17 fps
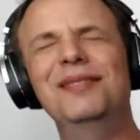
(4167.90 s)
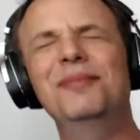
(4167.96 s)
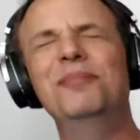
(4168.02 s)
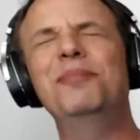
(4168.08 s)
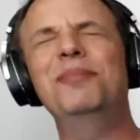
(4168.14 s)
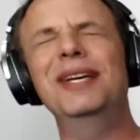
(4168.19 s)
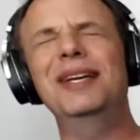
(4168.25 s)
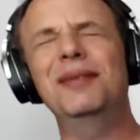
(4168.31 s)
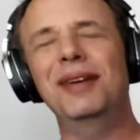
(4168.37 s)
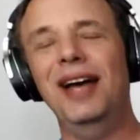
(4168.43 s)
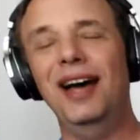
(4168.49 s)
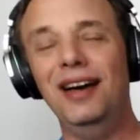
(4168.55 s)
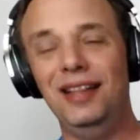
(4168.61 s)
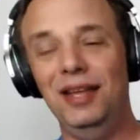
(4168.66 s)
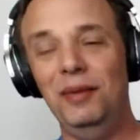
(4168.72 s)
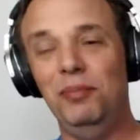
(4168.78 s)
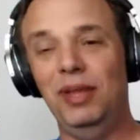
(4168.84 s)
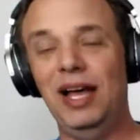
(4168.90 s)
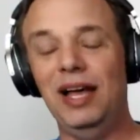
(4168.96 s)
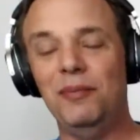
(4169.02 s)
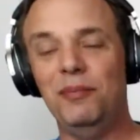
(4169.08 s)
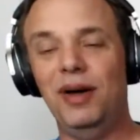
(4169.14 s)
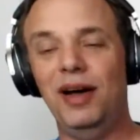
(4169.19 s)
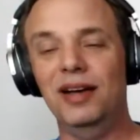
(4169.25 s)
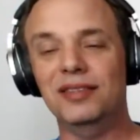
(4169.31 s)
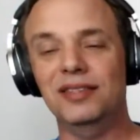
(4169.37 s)
Big, ugly black
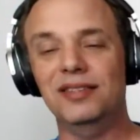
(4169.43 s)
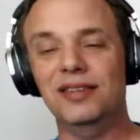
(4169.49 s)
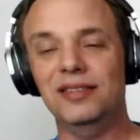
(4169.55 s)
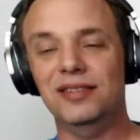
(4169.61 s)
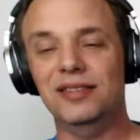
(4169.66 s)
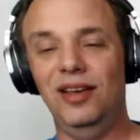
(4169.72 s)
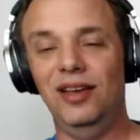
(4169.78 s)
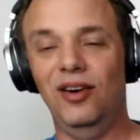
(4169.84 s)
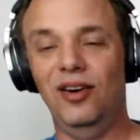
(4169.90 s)
boxes. Yes, they are.